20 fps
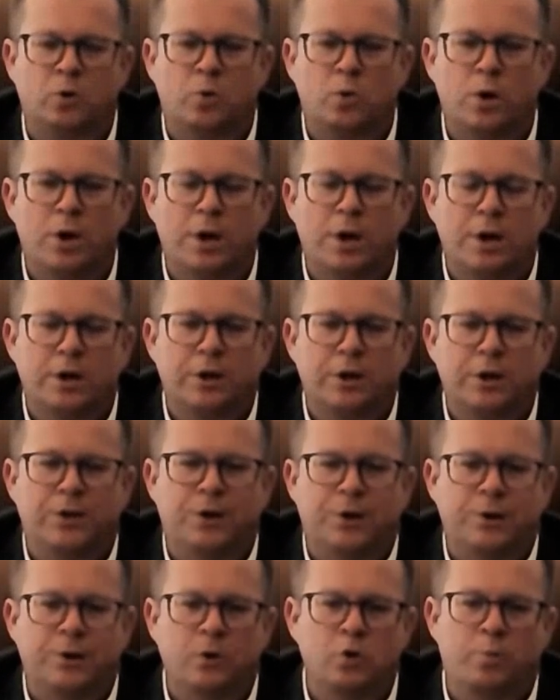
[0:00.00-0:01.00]
to
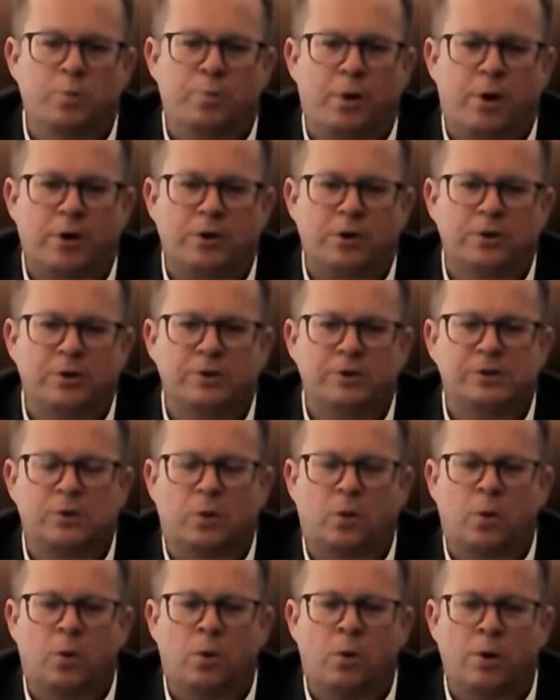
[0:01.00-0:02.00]
either new partners
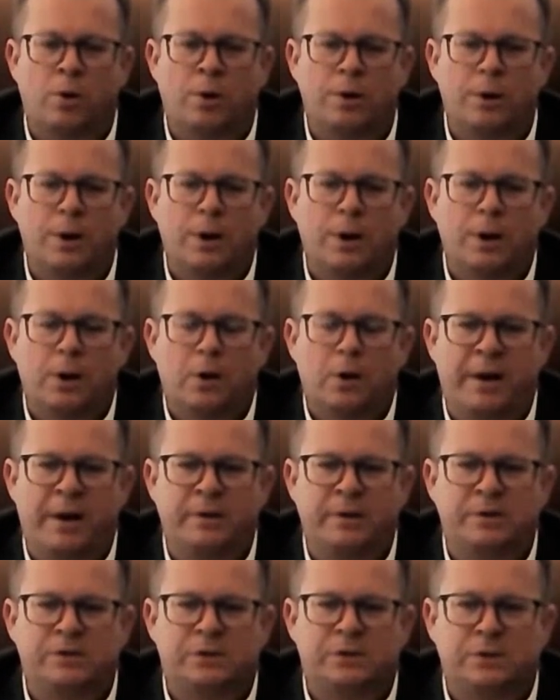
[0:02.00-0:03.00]
or
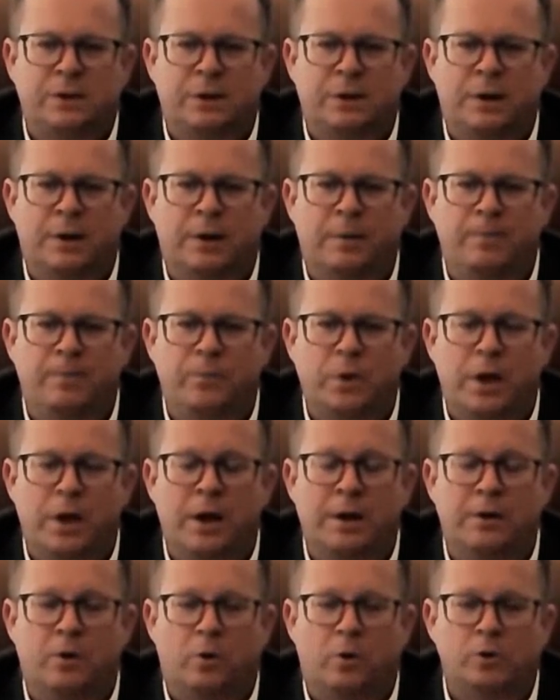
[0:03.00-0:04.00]
banks,
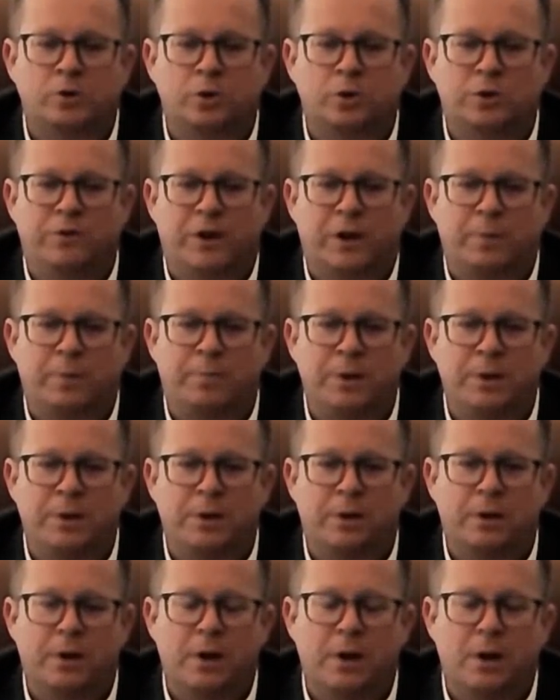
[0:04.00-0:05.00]
and also
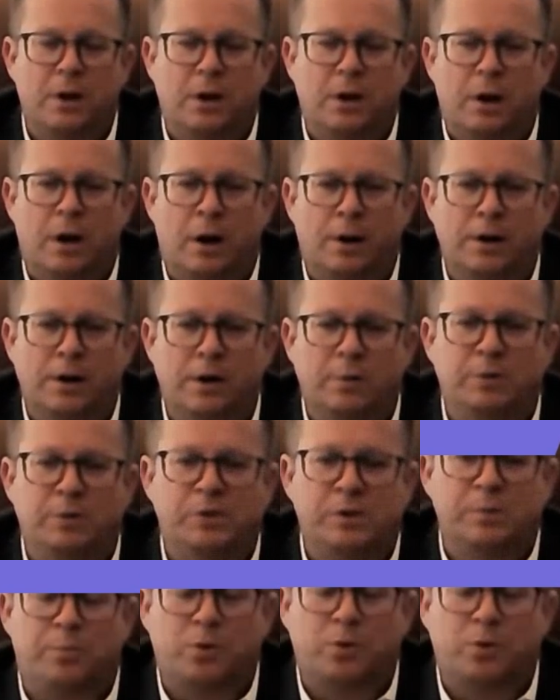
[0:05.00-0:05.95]
developing EPC